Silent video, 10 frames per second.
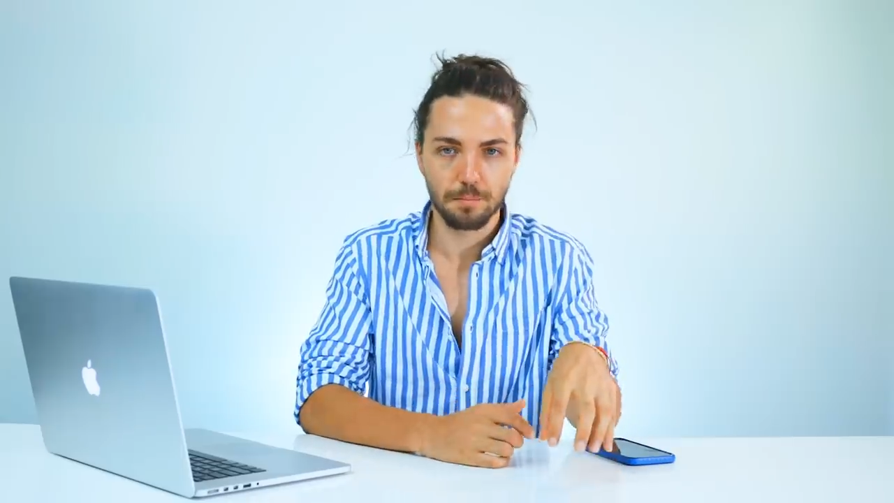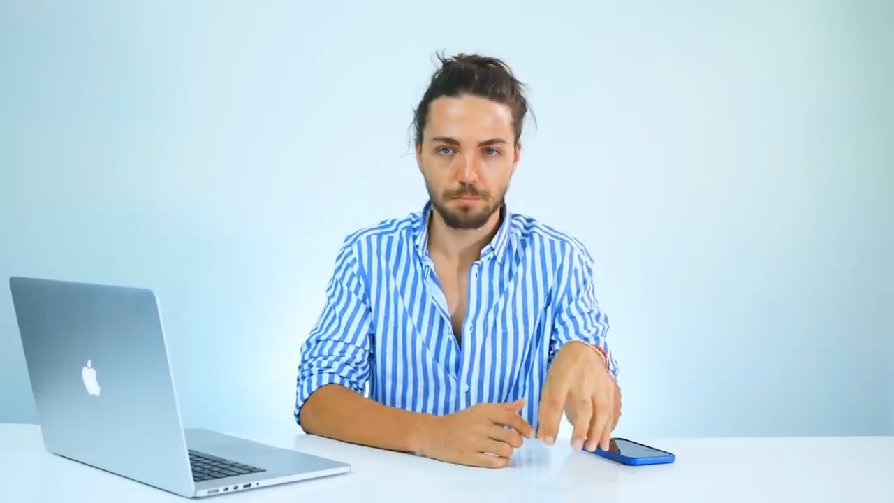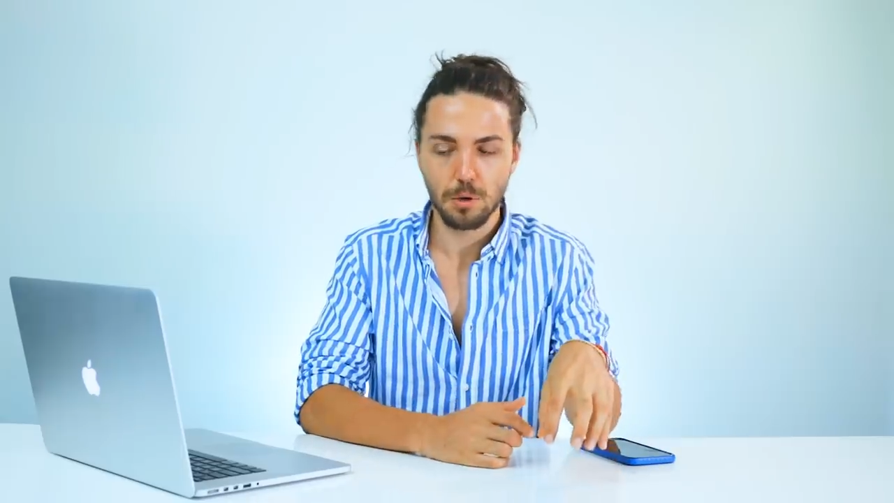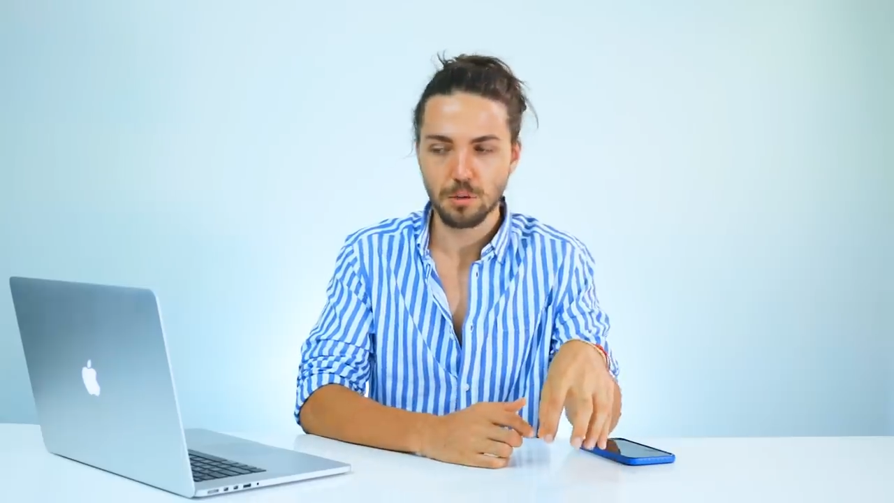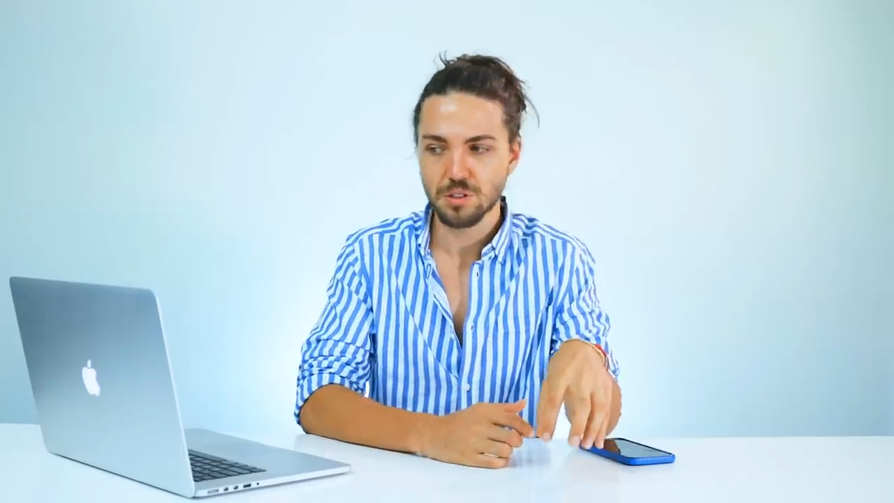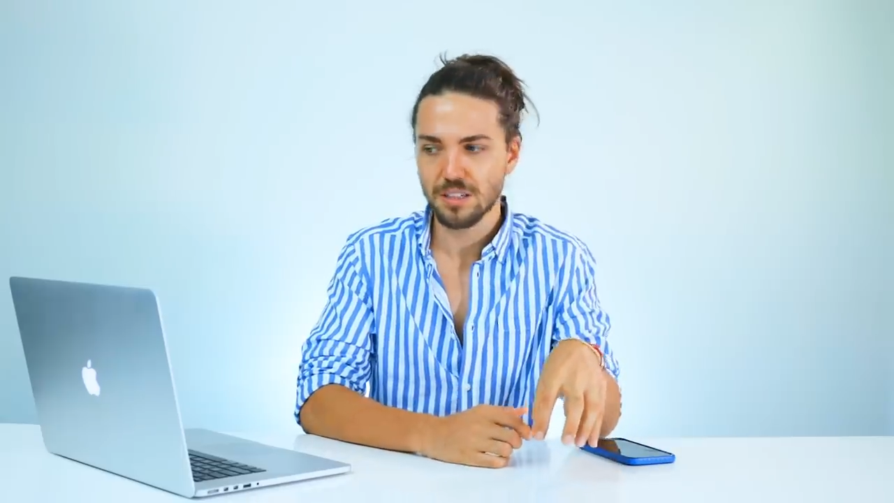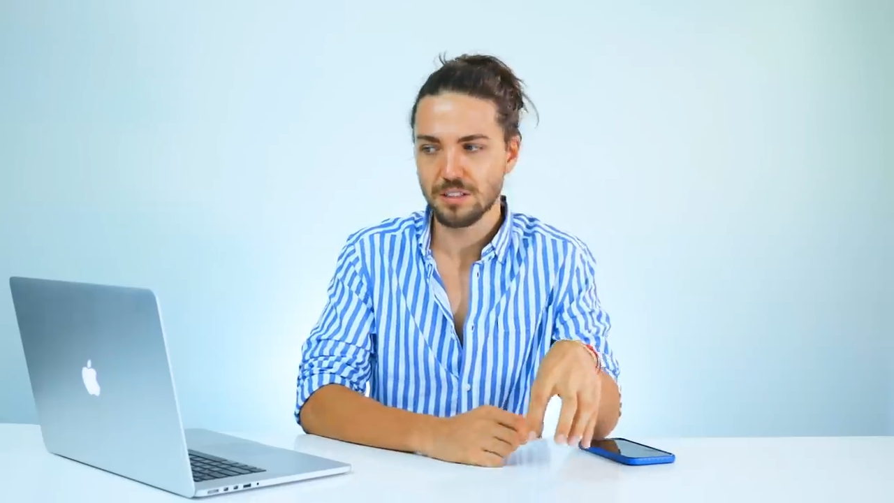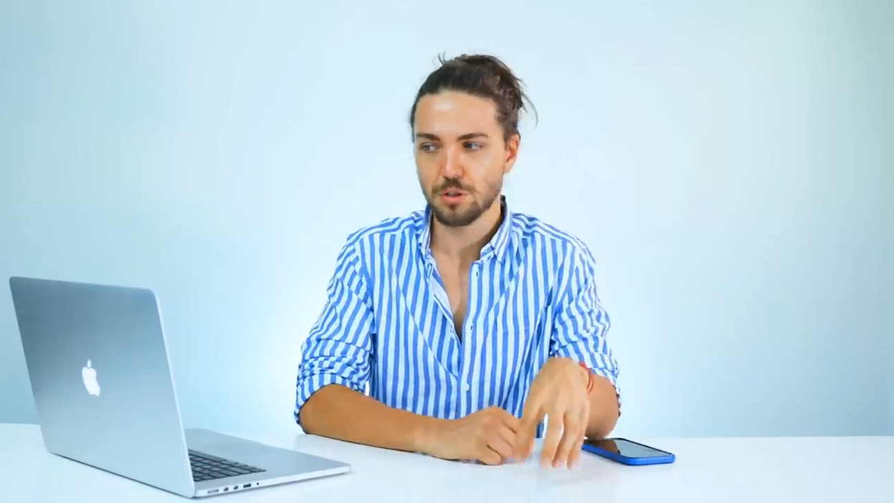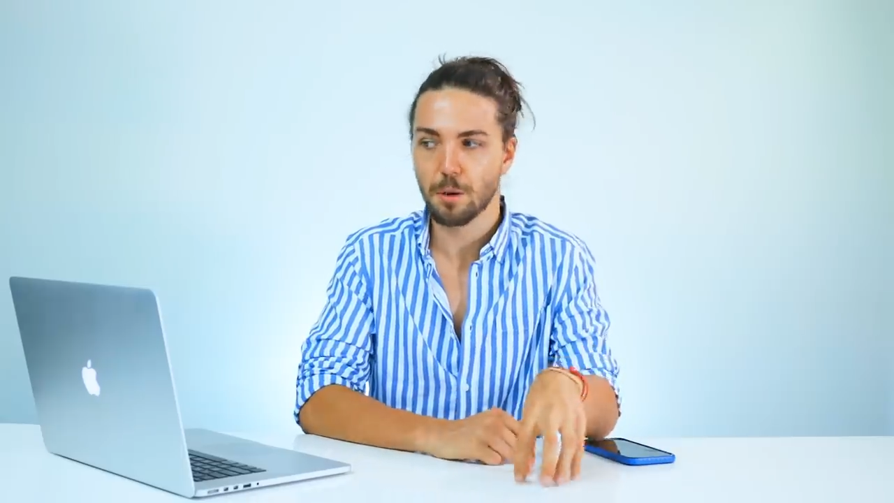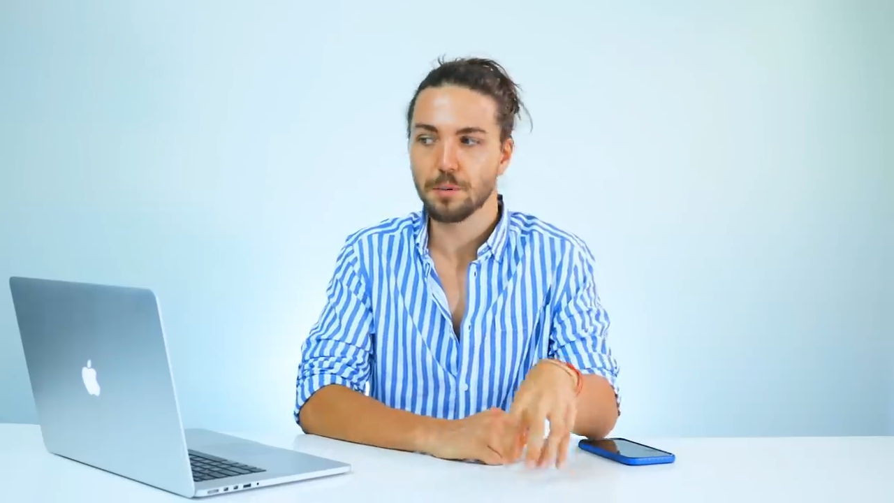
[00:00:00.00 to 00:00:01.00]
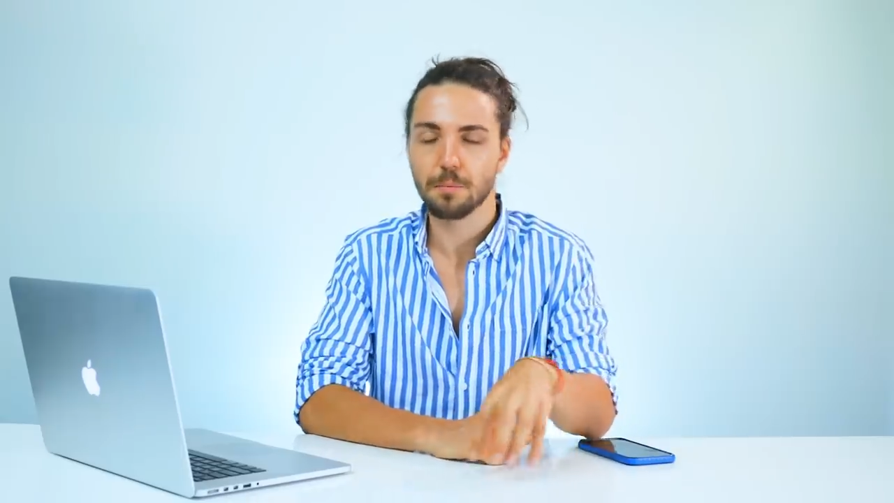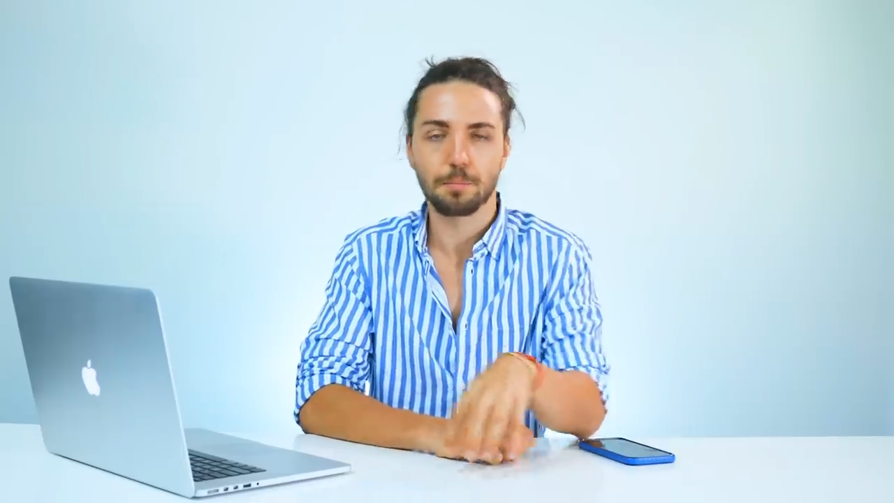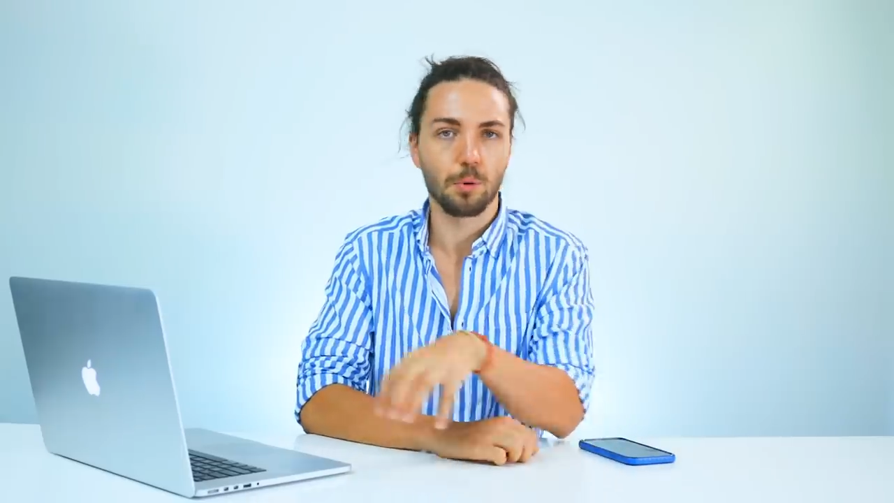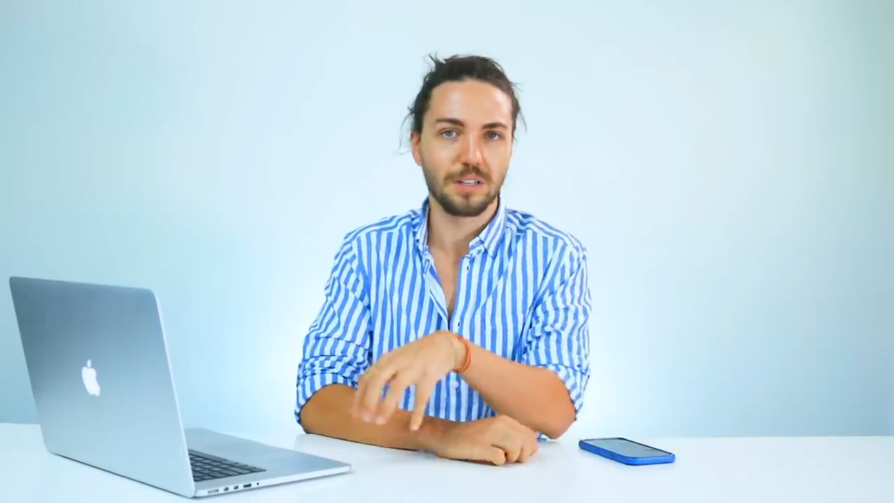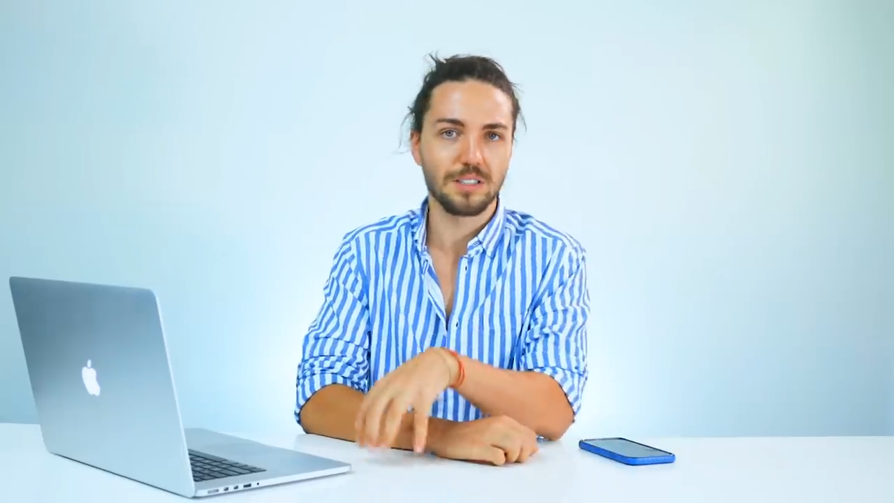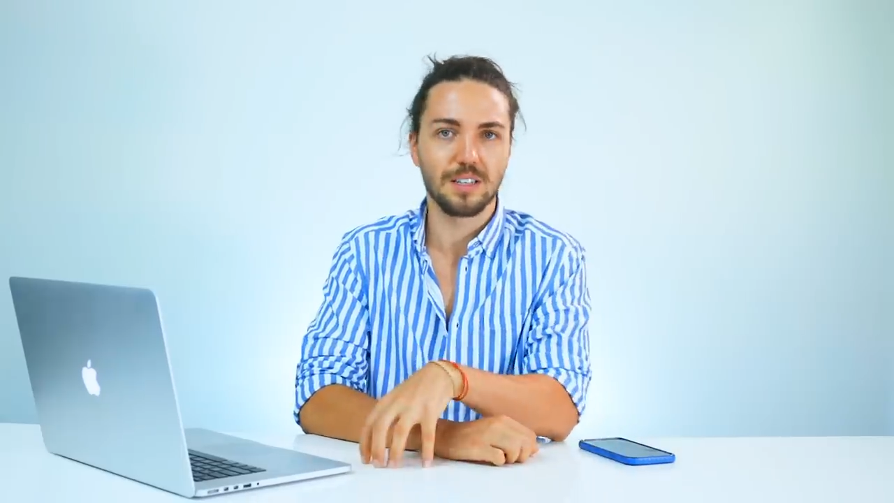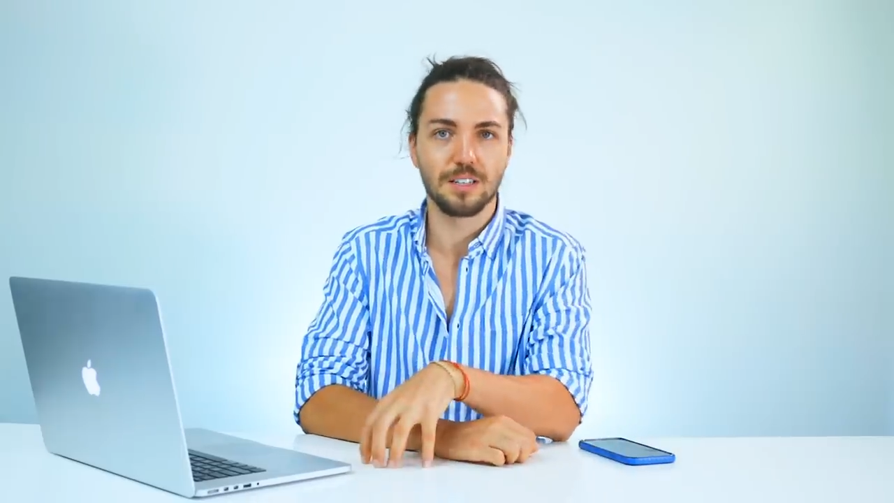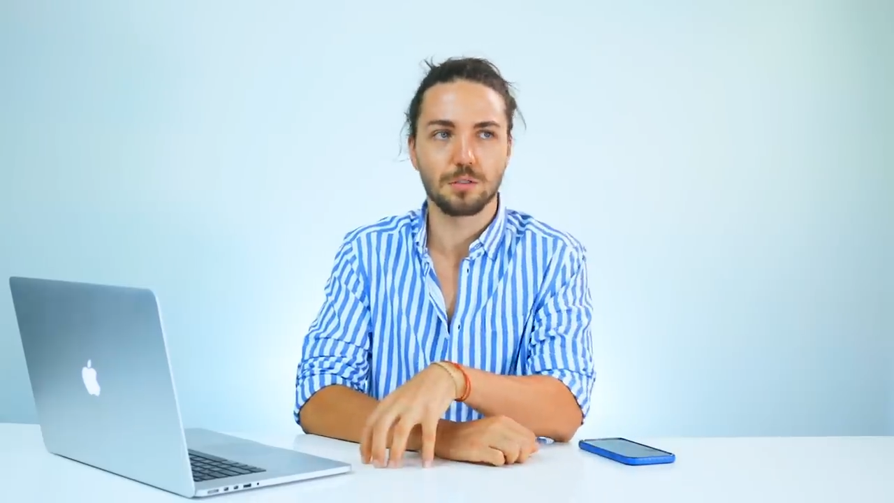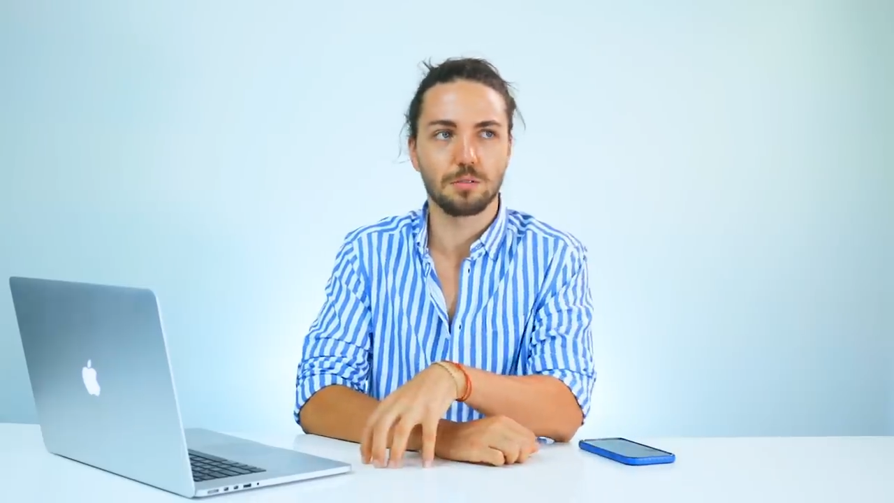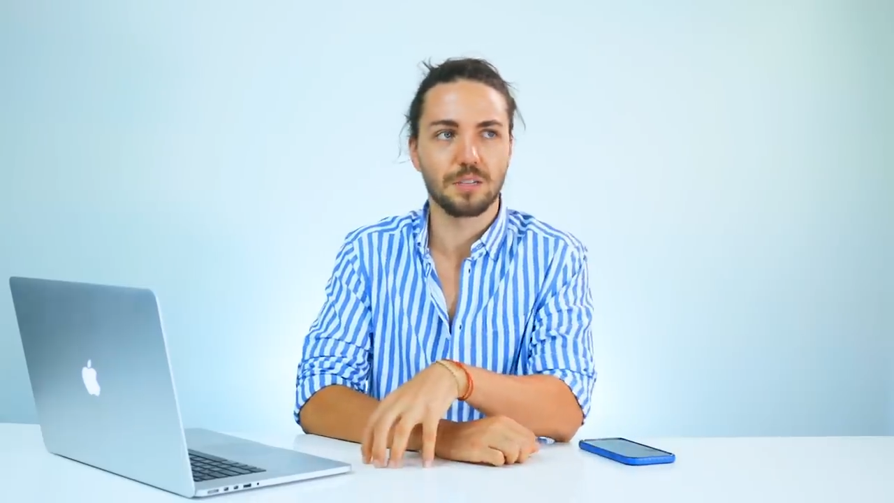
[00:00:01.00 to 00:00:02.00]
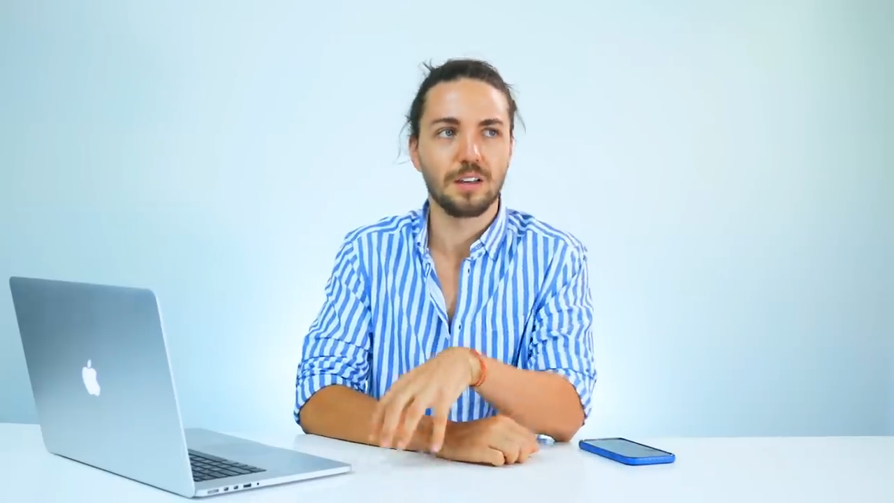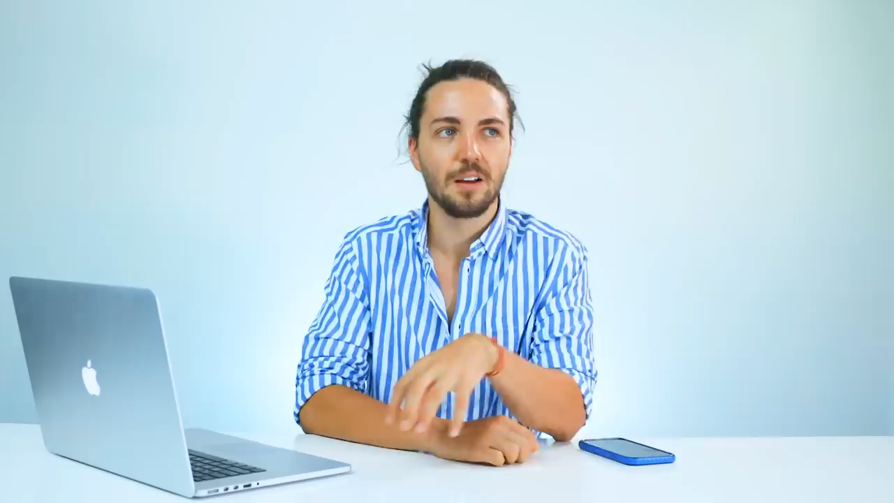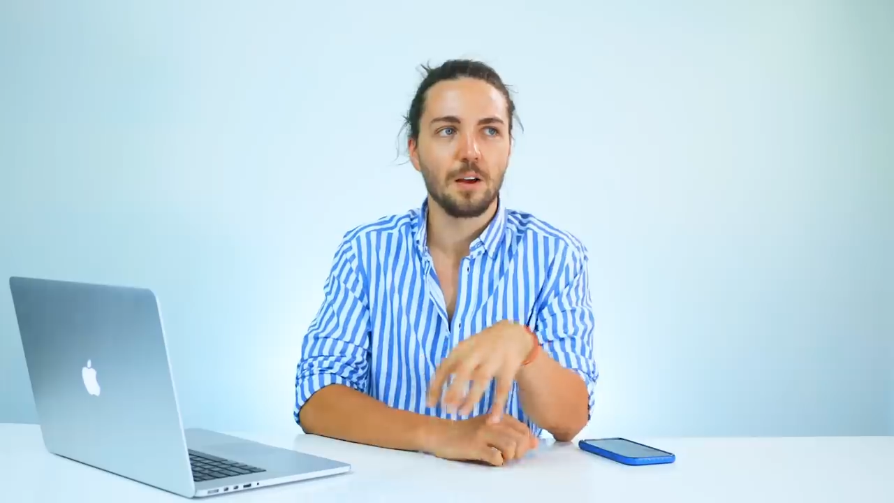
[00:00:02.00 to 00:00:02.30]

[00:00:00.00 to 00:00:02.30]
most like dominant points in history